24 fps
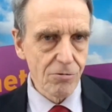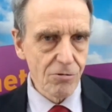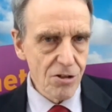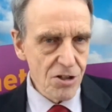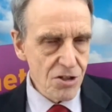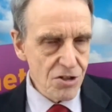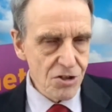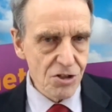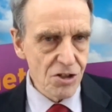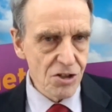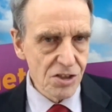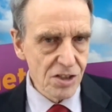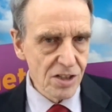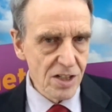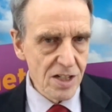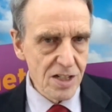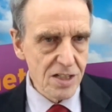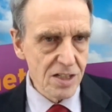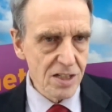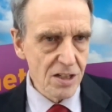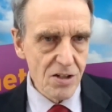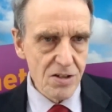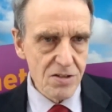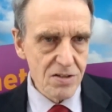Christians need
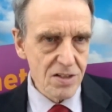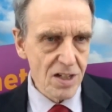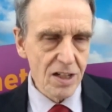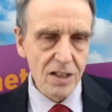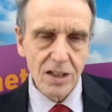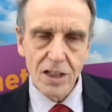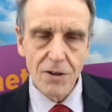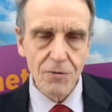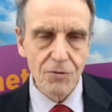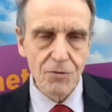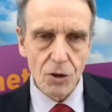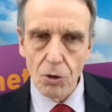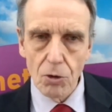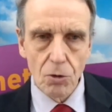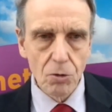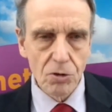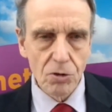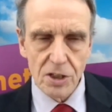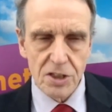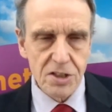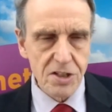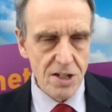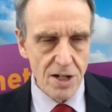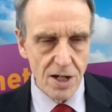to use that gift all
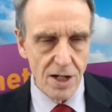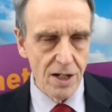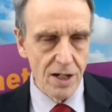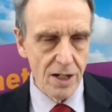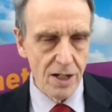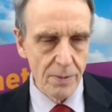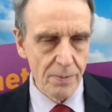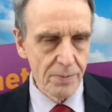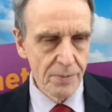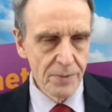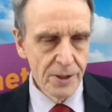the time,